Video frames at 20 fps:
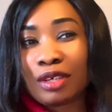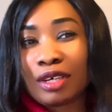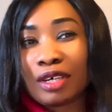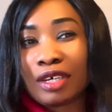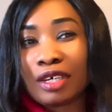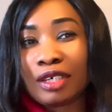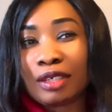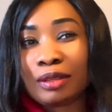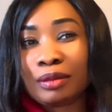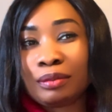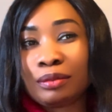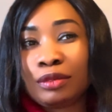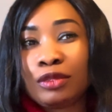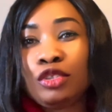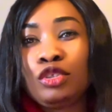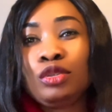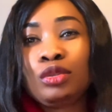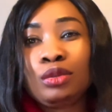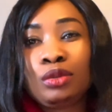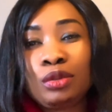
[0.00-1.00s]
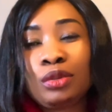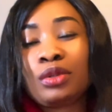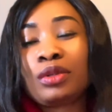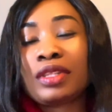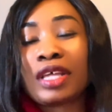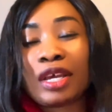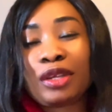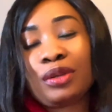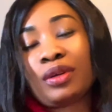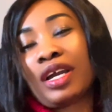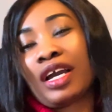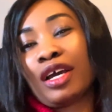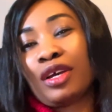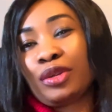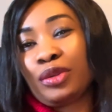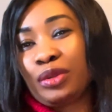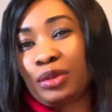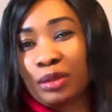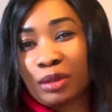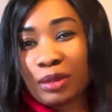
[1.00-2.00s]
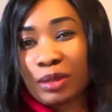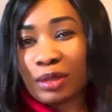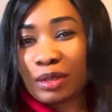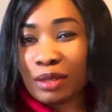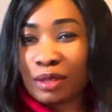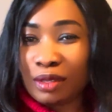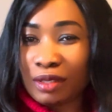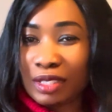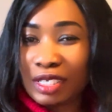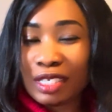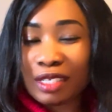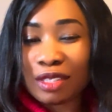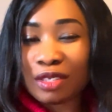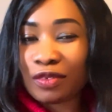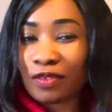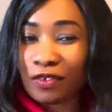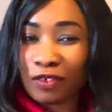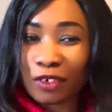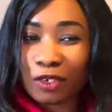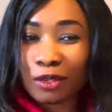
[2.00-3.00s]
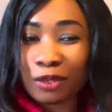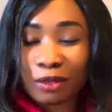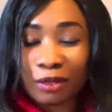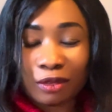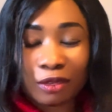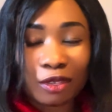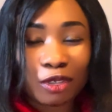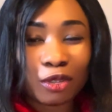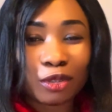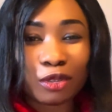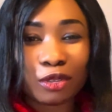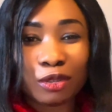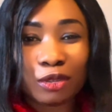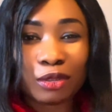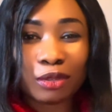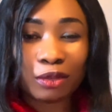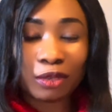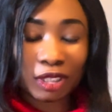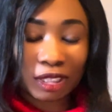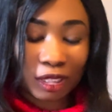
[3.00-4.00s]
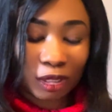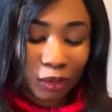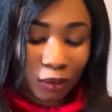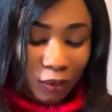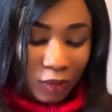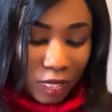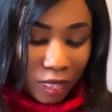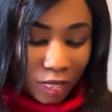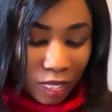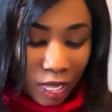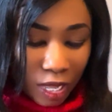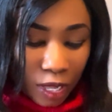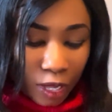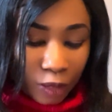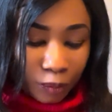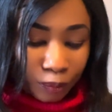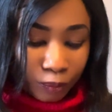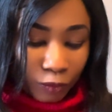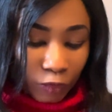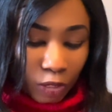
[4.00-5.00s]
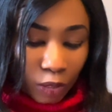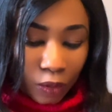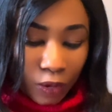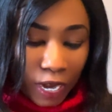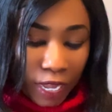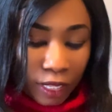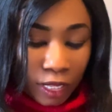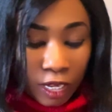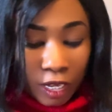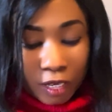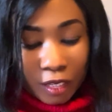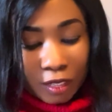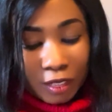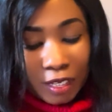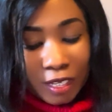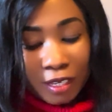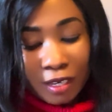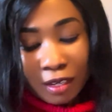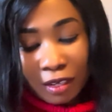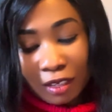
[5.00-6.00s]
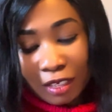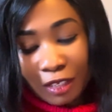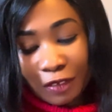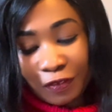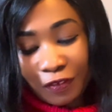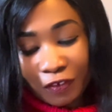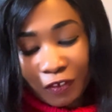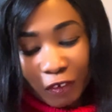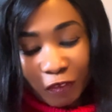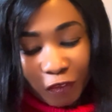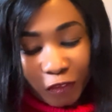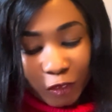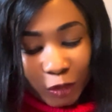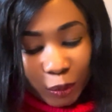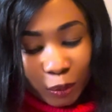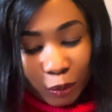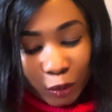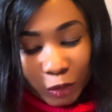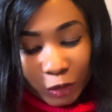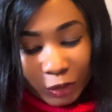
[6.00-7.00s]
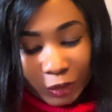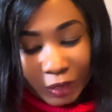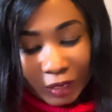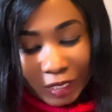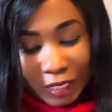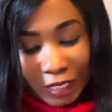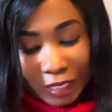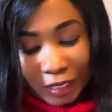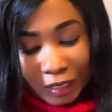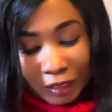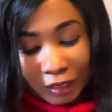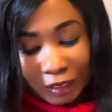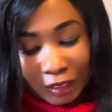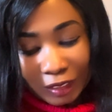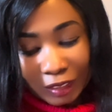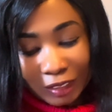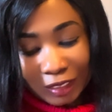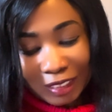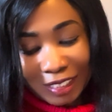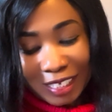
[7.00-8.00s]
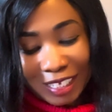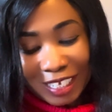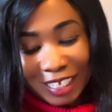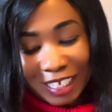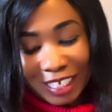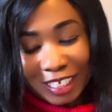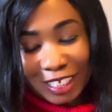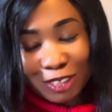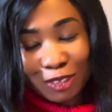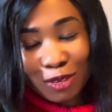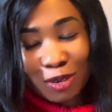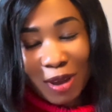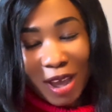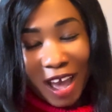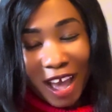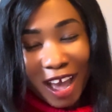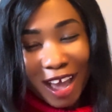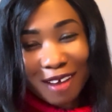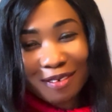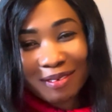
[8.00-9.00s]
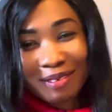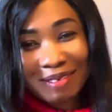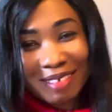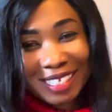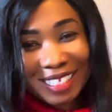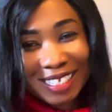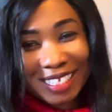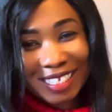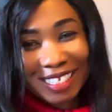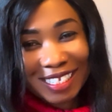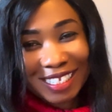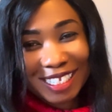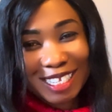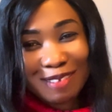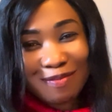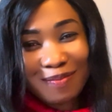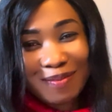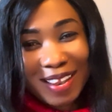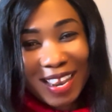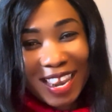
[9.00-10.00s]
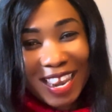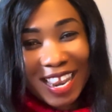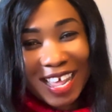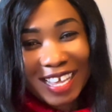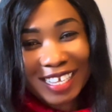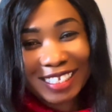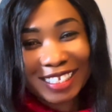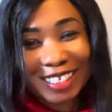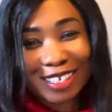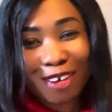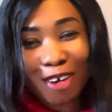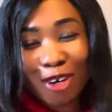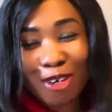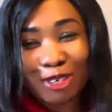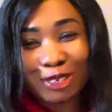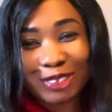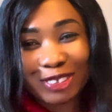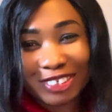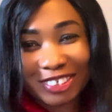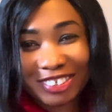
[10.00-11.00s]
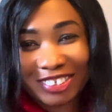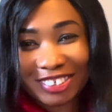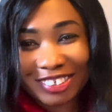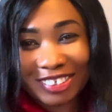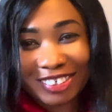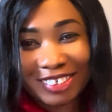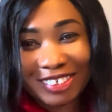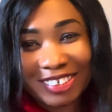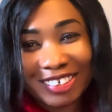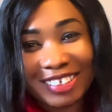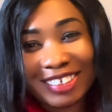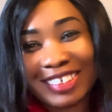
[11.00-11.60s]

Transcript: you know that you can use it for, or use it with. All right, the fifth one is you have seamless control.